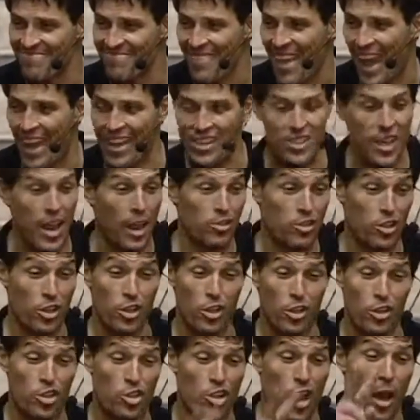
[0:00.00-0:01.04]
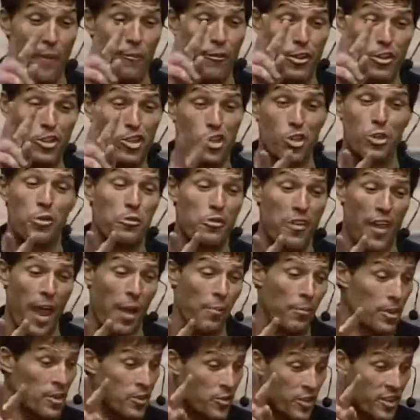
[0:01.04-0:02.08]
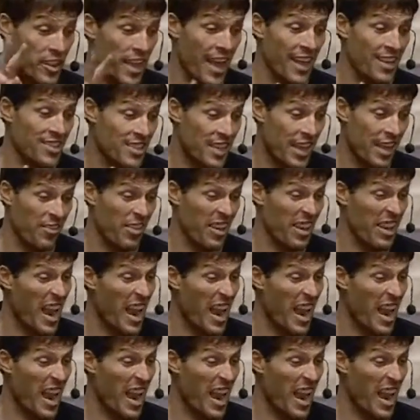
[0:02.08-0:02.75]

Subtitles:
I decided I was going to go shop for 2 families for Thanksgiving,